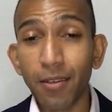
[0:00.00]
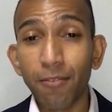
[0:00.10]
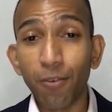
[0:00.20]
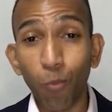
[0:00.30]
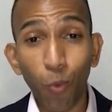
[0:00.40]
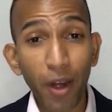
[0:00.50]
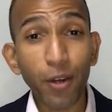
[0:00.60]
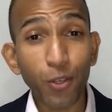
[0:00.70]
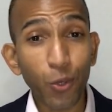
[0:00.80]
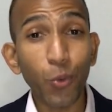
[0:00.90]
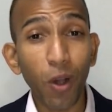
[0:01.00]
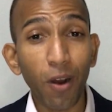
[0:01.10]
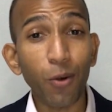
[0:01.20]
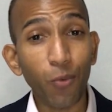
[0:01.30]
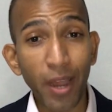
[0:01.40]
from where you
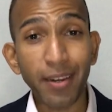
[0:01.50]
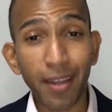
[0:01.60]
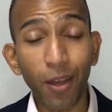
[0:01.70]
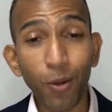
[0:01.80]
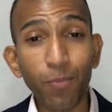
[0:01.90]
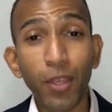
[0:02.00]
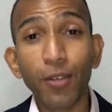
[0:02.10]
are right now